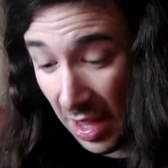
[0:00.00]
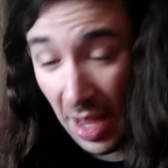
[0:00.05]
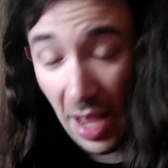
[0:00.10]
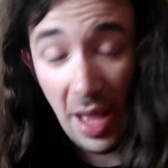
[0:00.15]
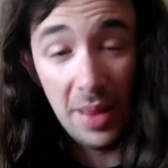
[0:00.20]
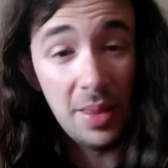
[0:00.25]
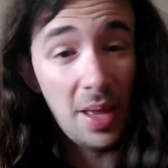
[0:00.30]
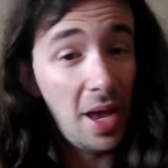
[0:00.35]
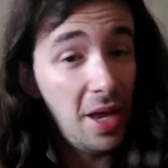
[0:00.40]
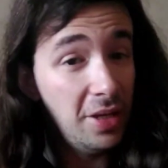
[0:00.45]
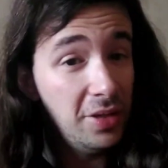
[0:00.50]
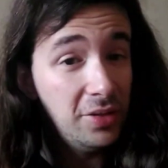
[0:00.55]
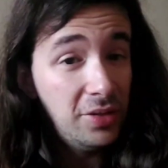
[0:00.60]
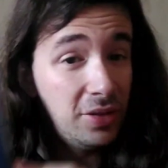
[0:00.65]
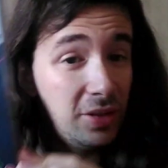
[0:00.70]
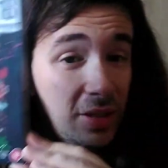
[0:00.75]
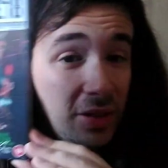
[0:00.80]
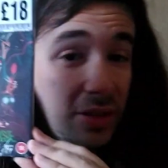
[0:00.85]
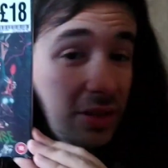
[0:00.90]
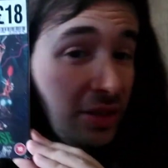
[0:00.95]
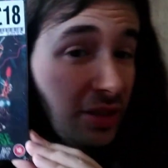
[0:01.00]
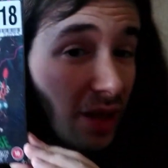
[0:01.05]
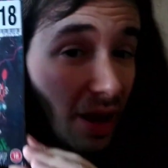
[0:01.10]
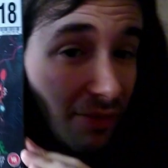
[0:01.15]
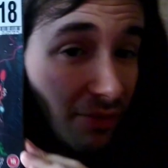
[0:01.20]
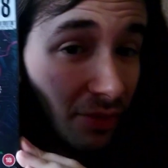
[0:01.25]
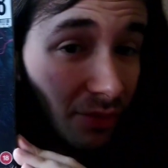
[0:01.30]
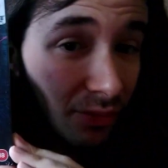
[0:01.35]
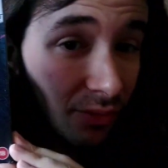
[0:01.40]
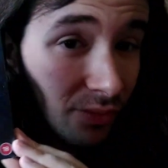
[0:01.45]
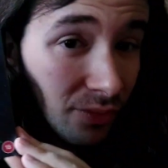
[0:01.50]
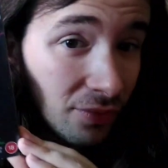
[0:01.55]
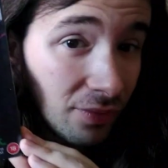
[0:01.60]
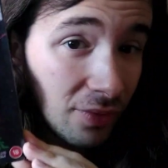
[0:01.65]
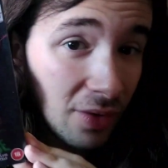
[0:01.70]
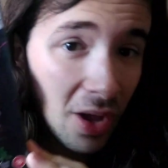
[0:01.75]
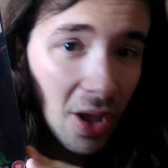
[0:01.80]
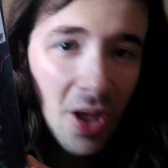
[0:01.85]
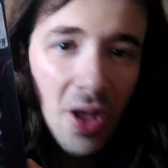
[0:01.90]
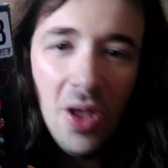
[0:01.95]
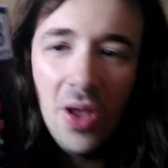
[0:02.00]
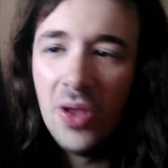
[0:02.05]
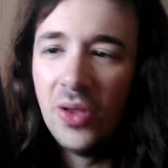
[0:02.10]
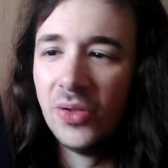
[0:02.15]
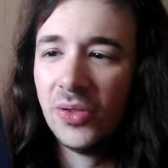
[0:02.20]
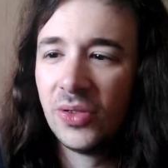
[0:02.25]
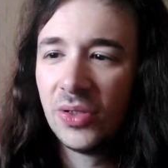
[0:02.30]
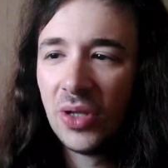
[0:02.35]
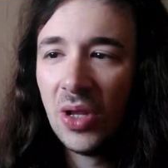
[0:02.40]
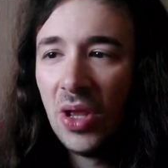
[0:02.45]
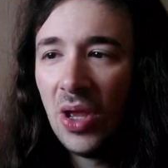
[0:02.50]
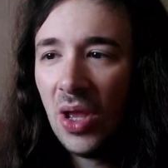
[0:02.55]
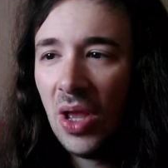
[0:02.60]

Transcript: and that is The Seventh Curse.